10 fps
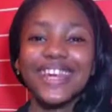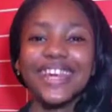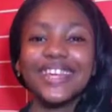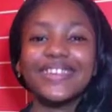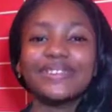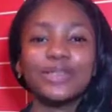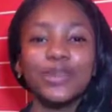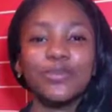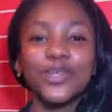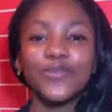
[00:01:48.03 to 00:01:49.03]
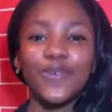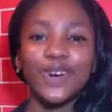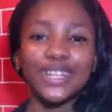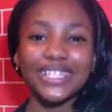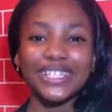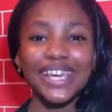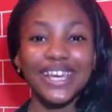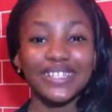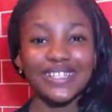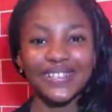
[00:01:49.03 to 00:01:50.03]
Thank you so much for watching
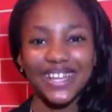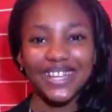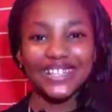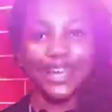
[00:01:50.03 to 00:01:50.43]
and seeing.